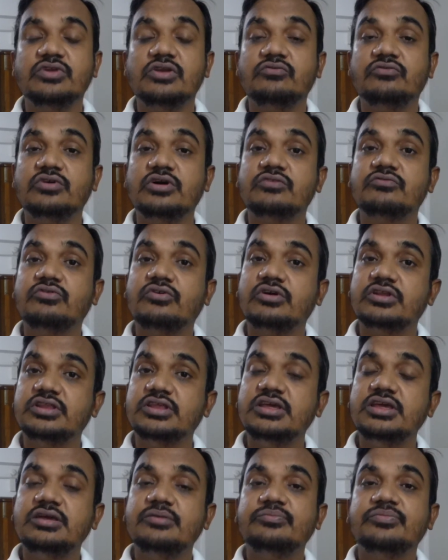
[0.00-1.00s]
we'll work for
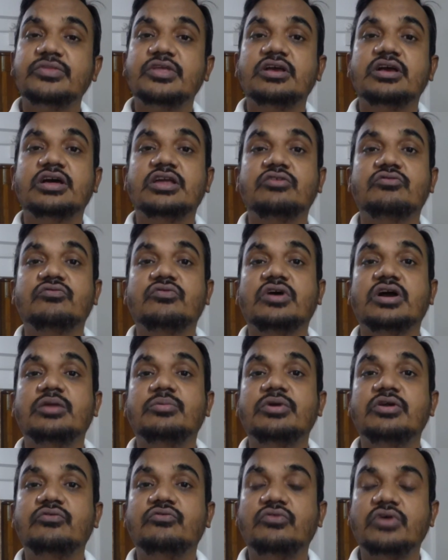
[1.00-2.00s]
the
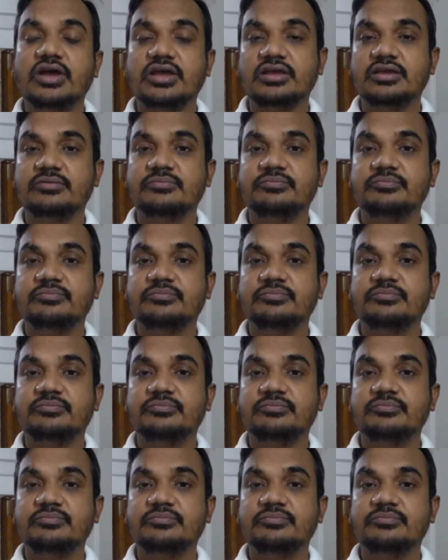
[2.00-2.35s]
requirement Y.